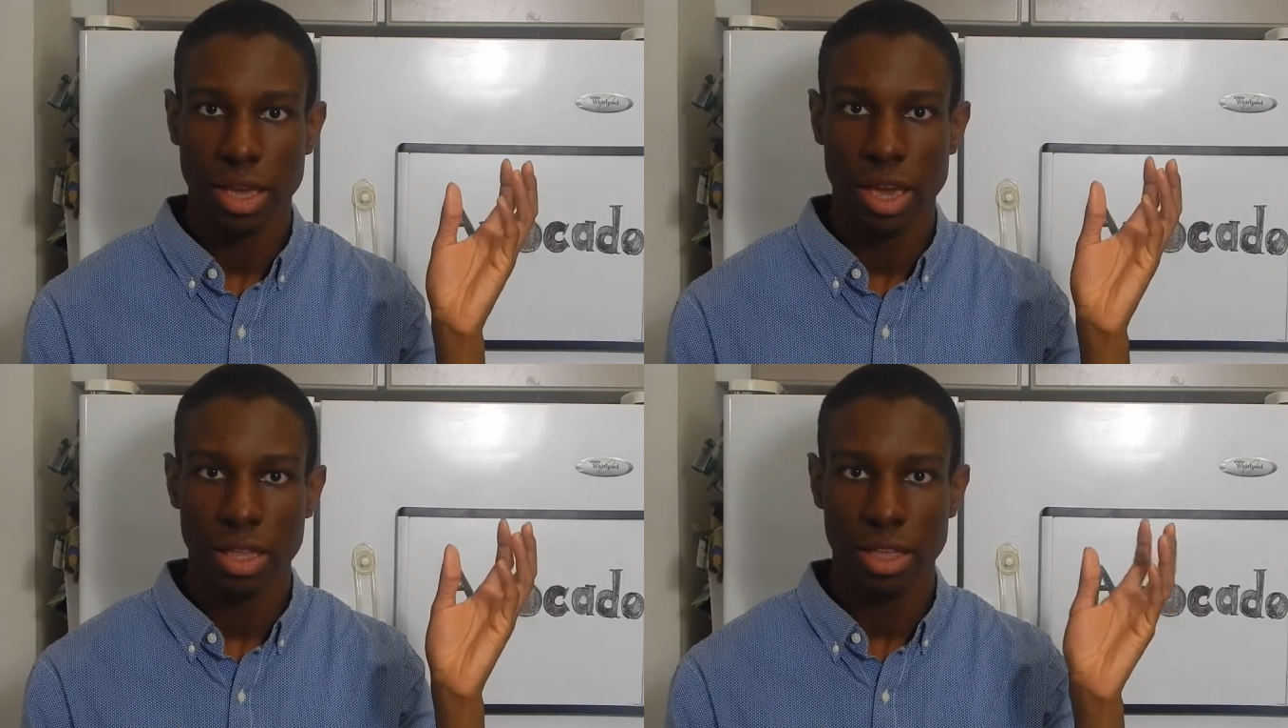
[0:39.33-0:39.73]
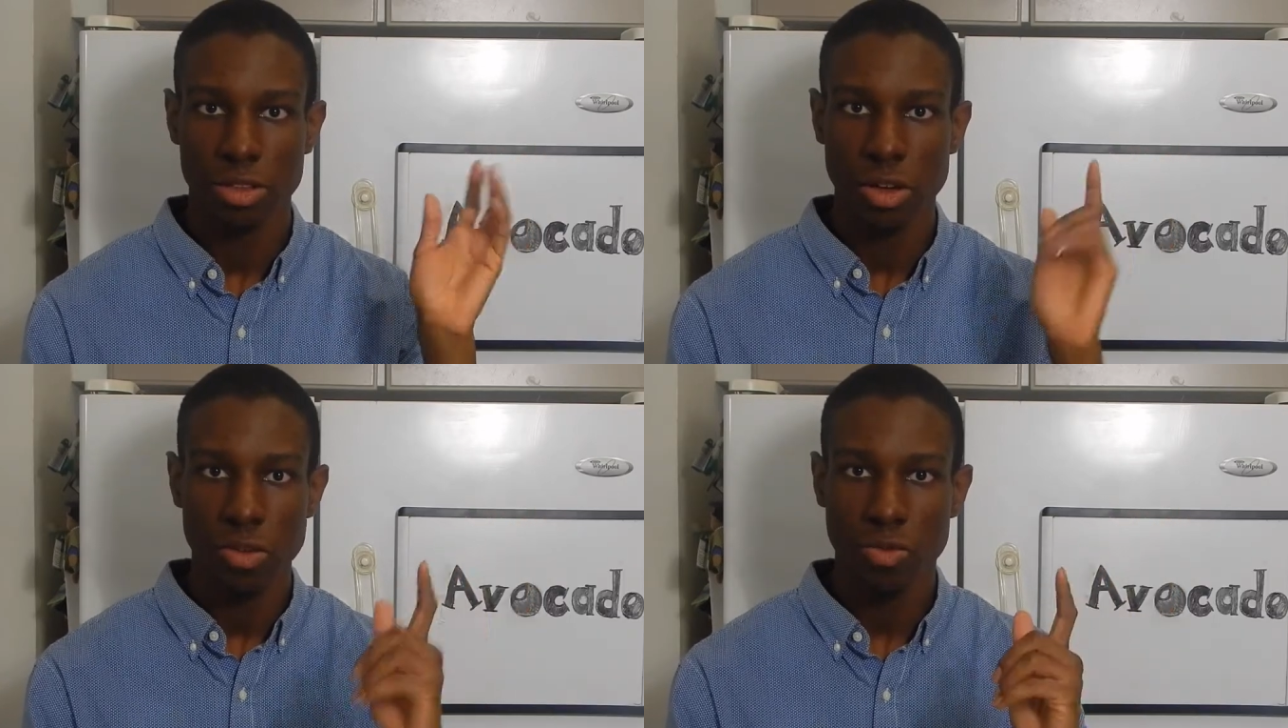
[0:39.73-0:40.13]
and they
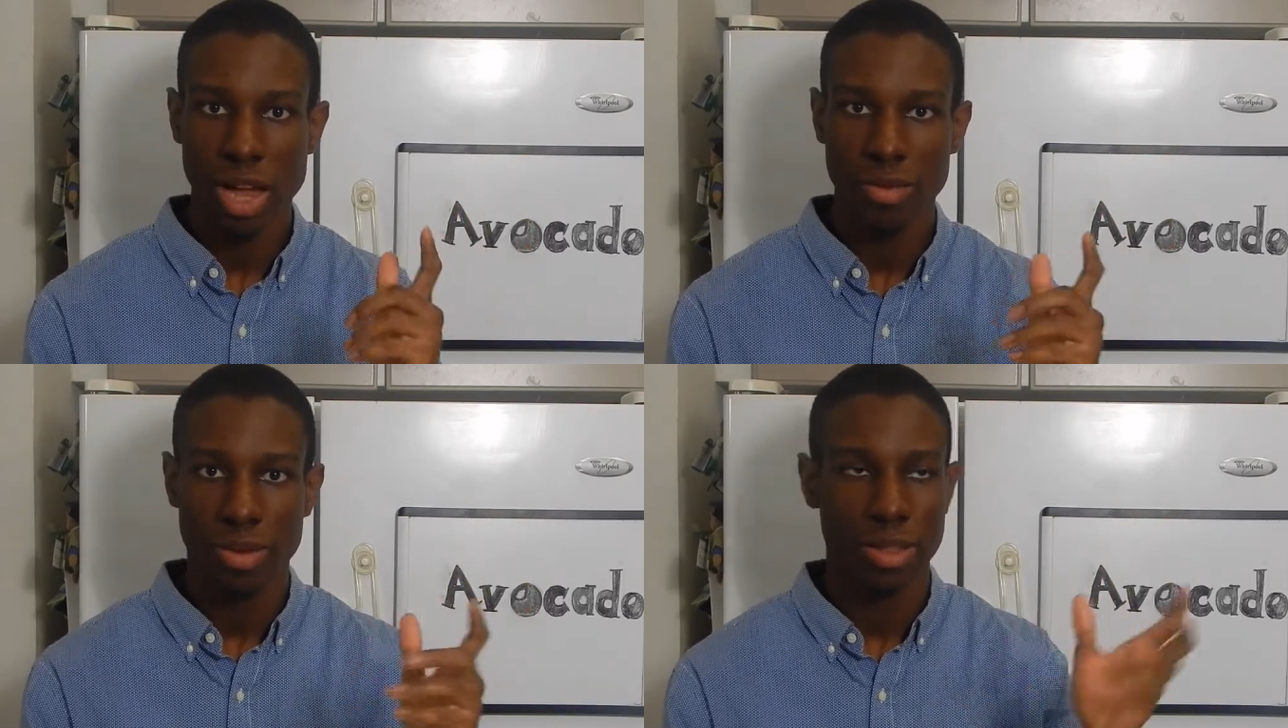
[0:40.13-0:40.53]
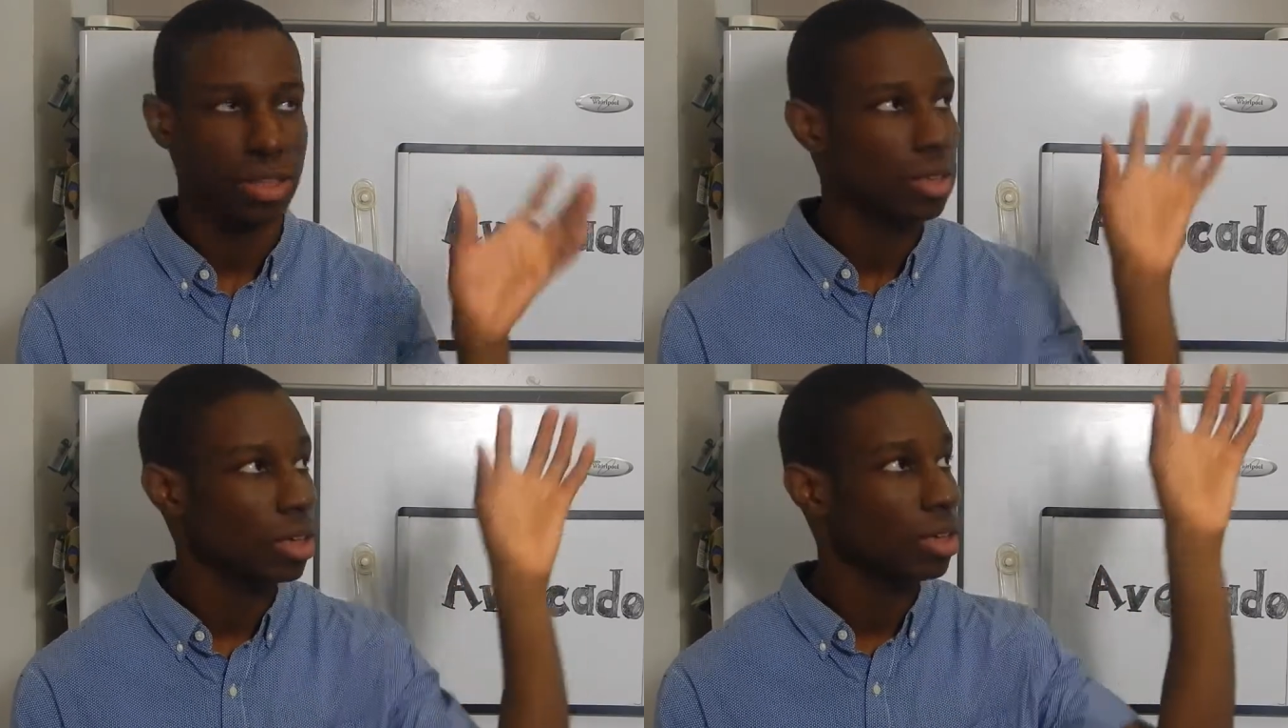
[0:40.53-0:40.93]
don't ripen
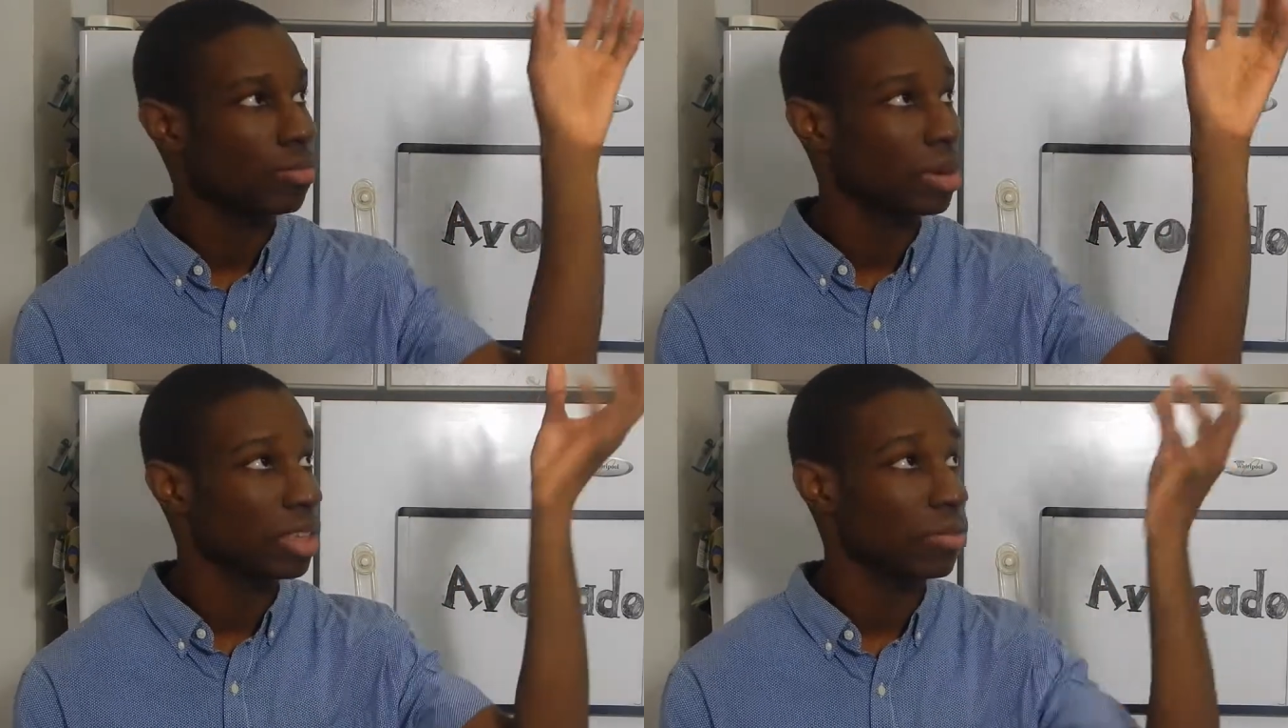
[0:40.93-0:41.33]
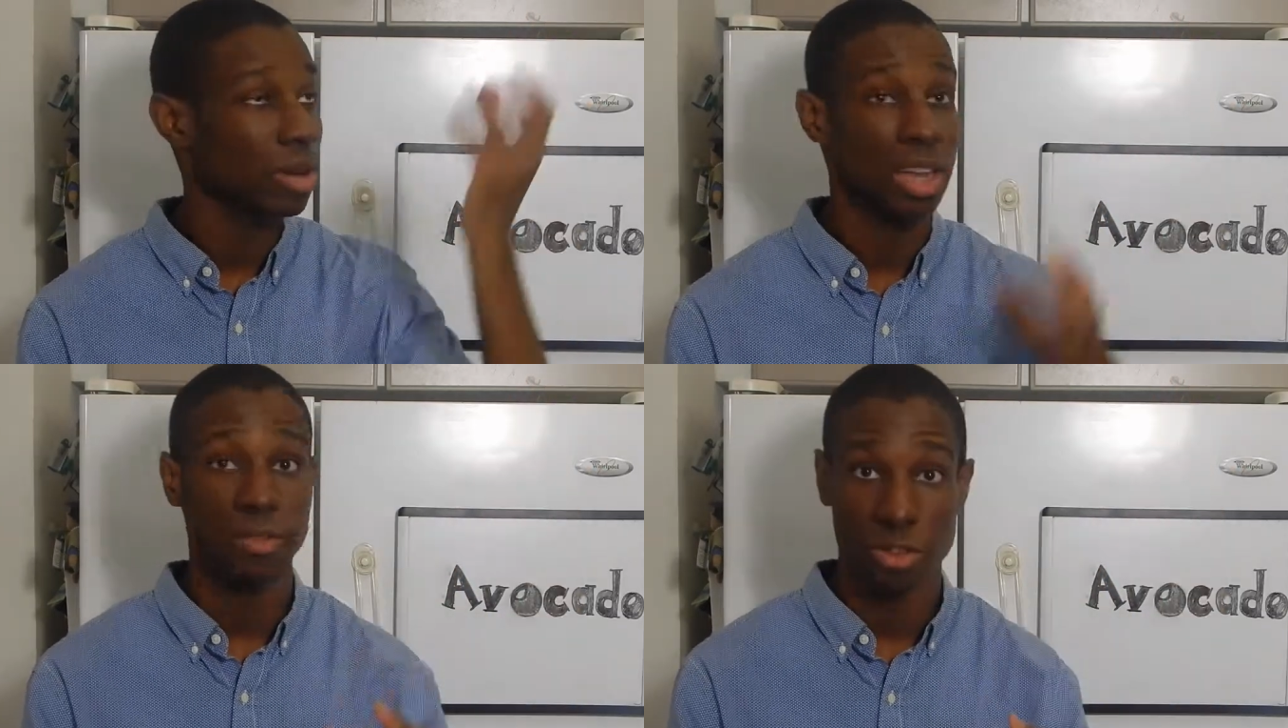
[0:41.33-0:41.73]
until you pick them
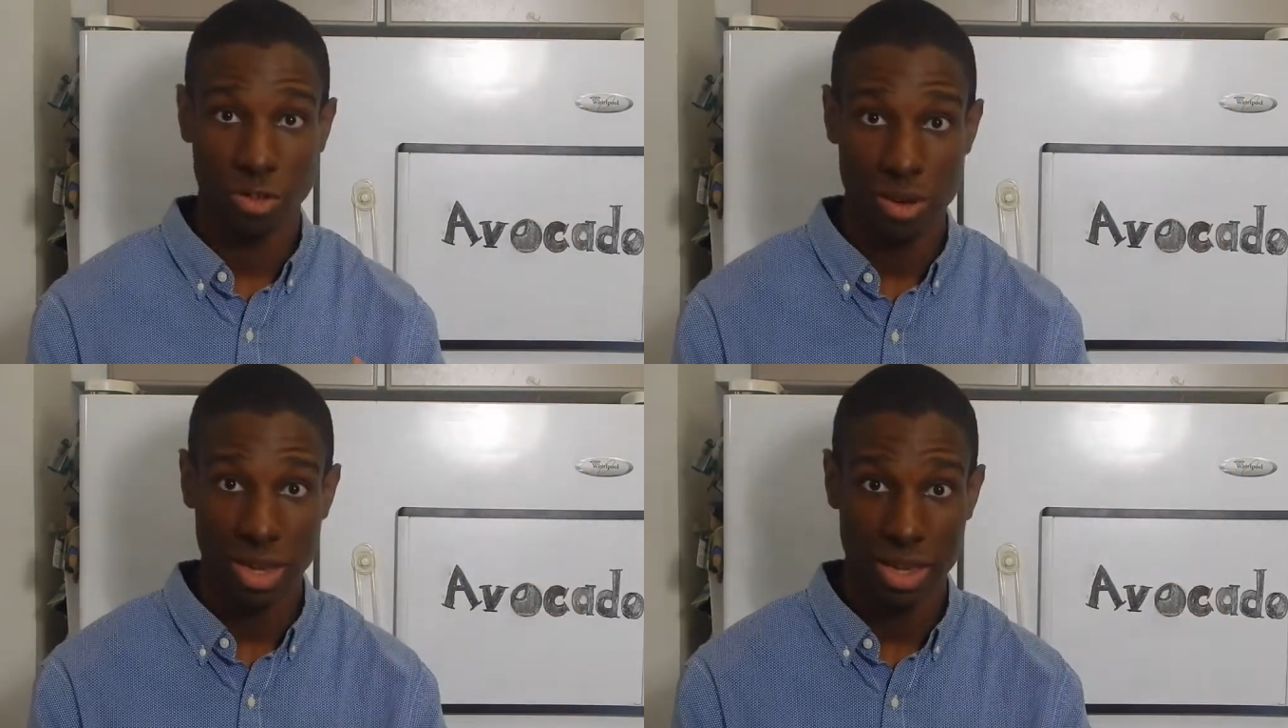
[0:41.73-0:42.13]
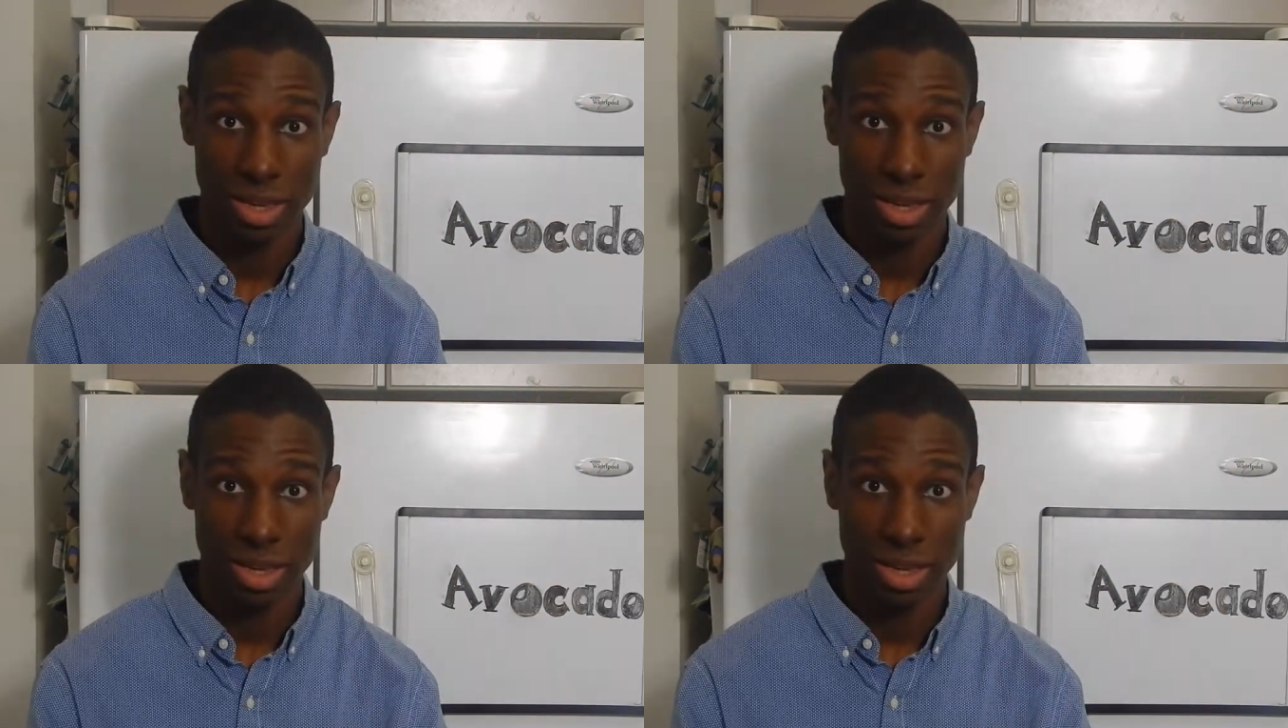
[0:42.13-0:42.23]
right off the tree.